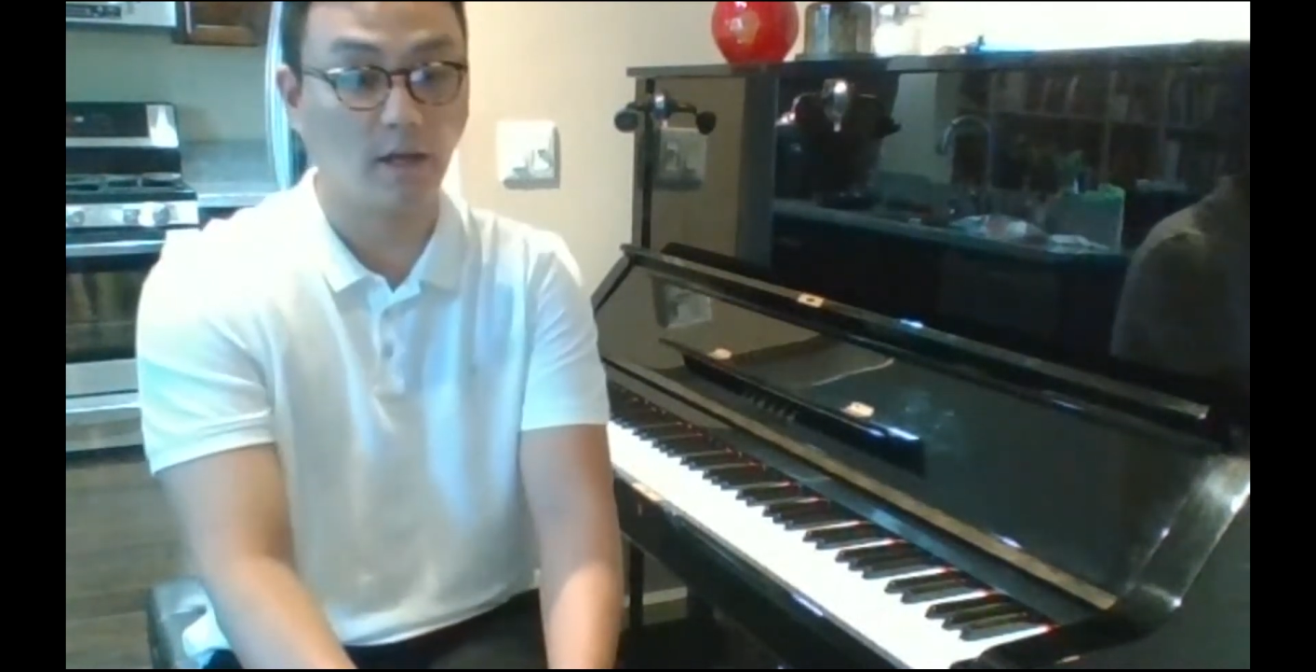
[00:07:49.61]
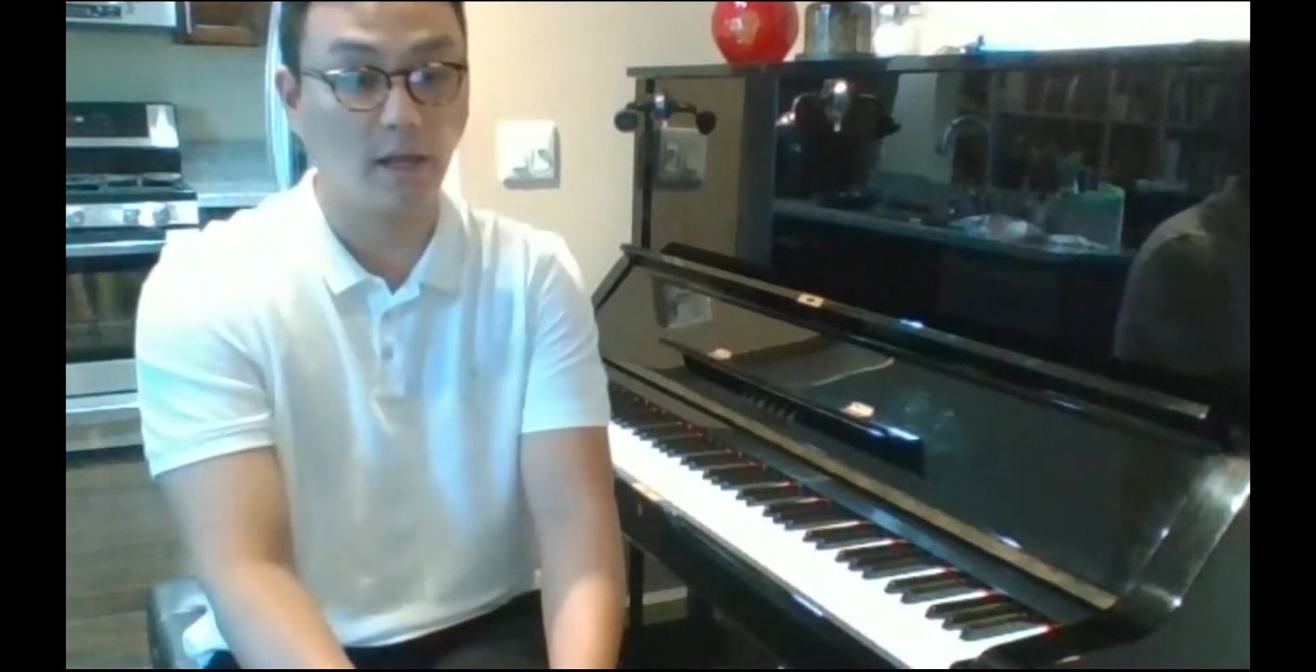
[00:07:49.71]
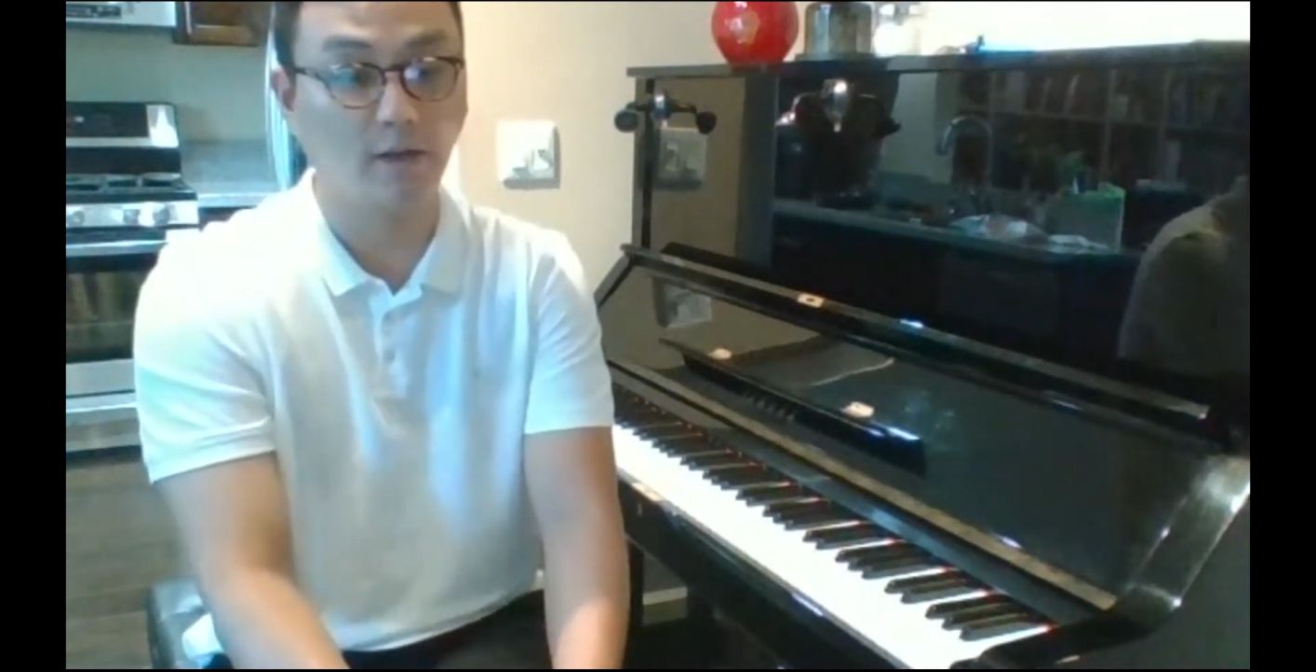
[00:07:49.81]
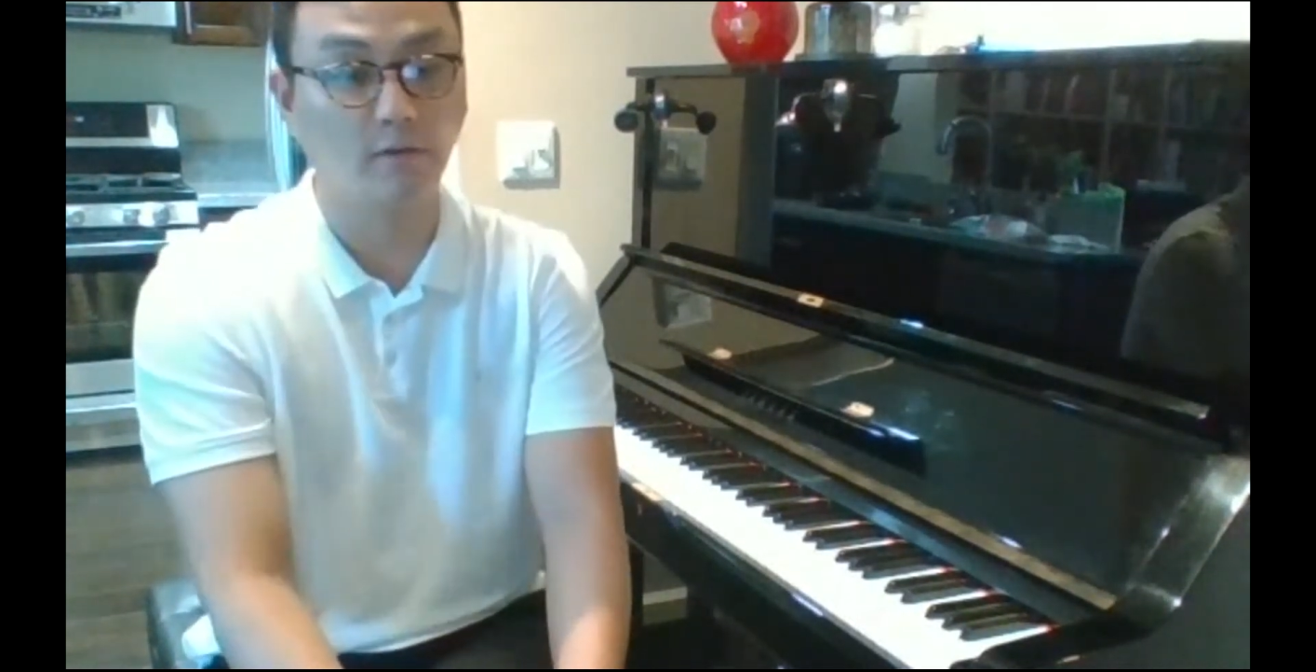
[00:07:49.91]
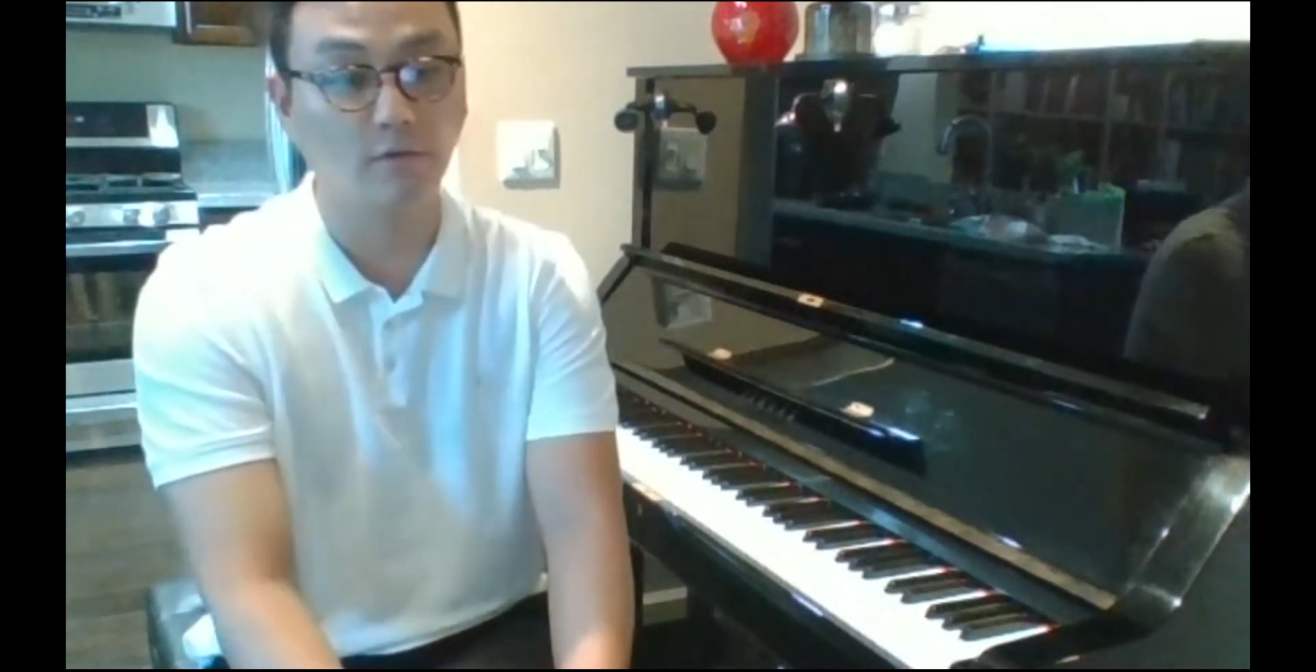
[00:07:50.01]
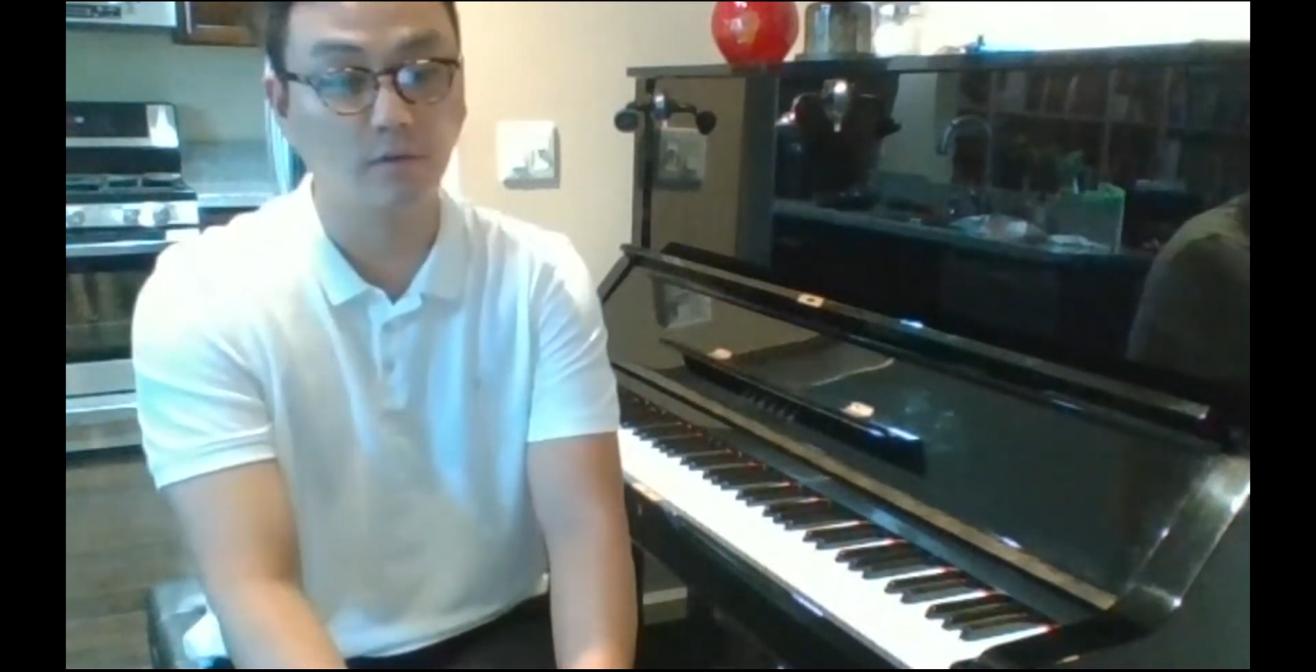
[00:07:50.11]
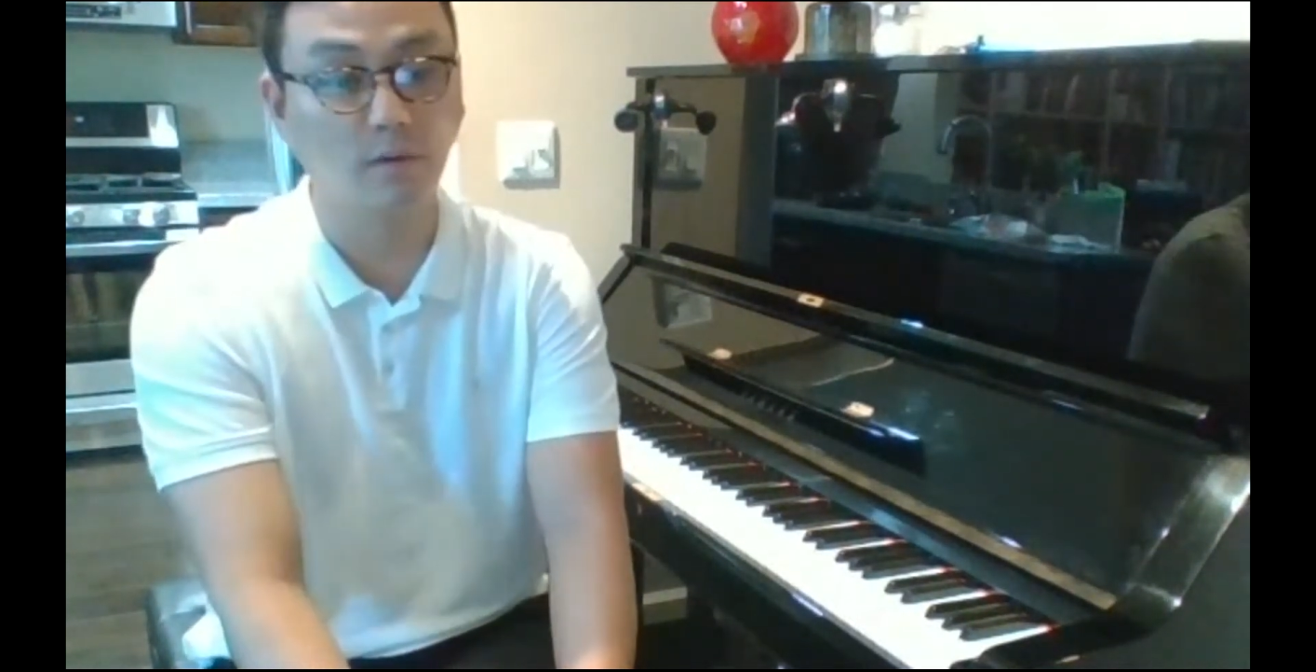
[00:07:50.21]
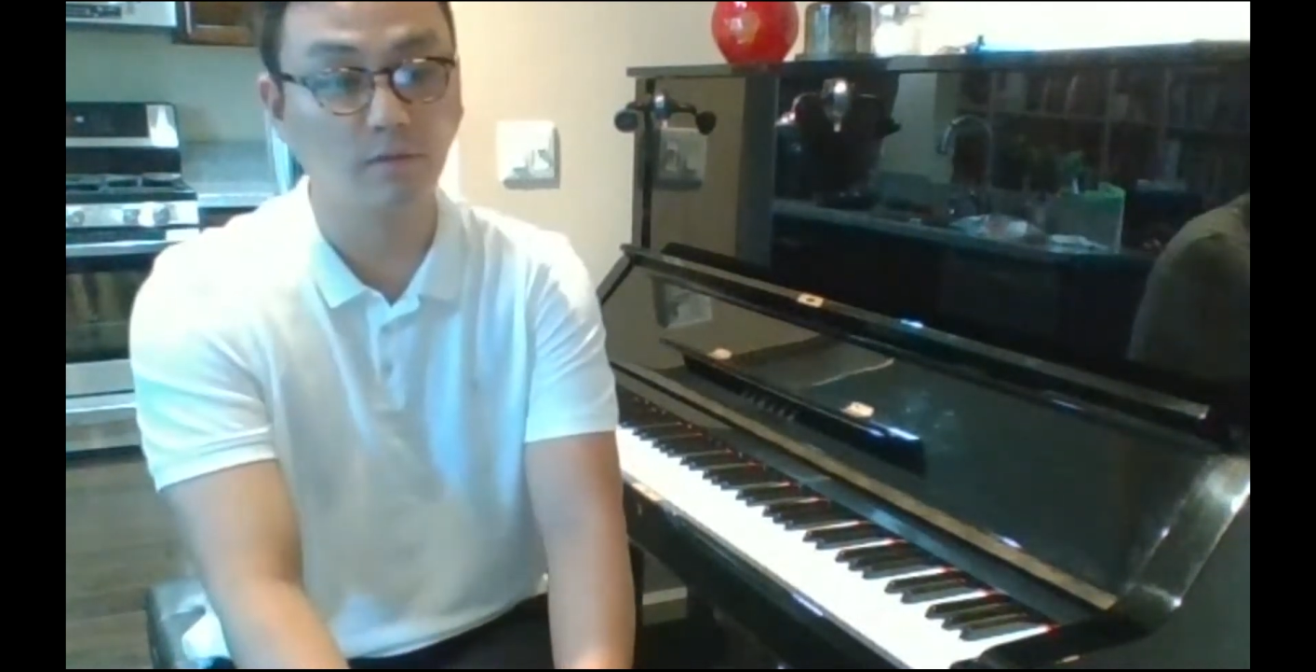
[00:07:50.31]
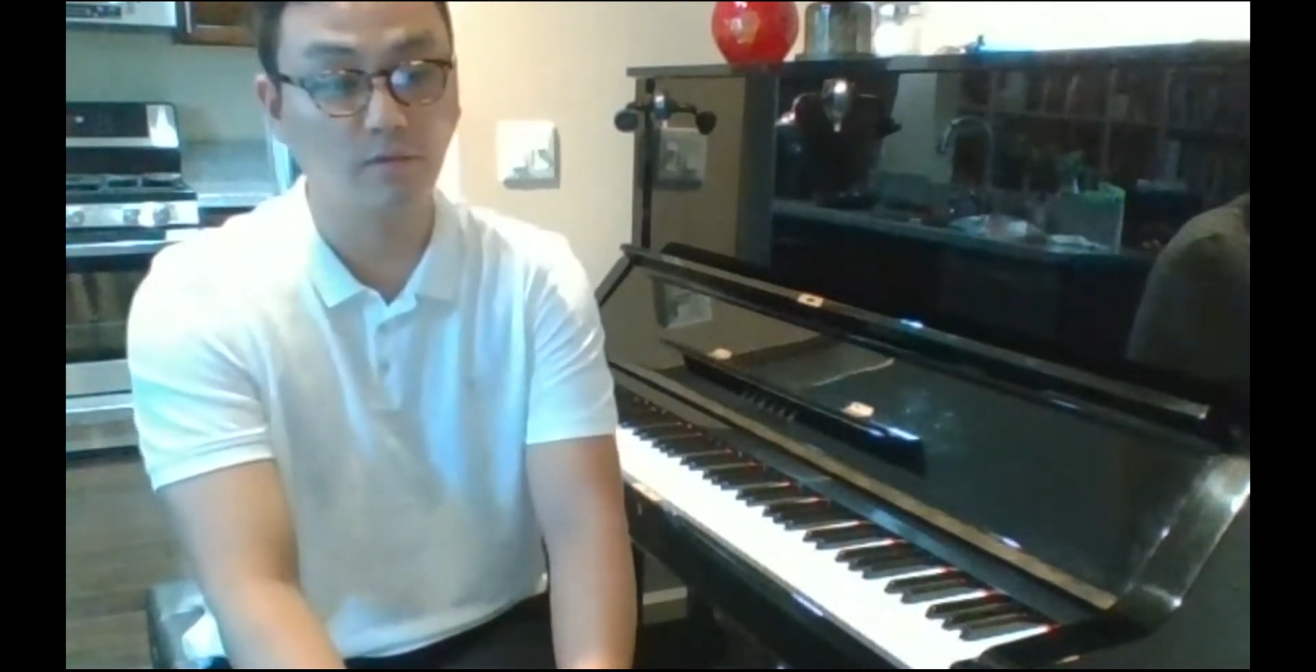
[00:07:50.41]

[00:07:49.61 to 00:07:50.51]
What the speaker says: a group of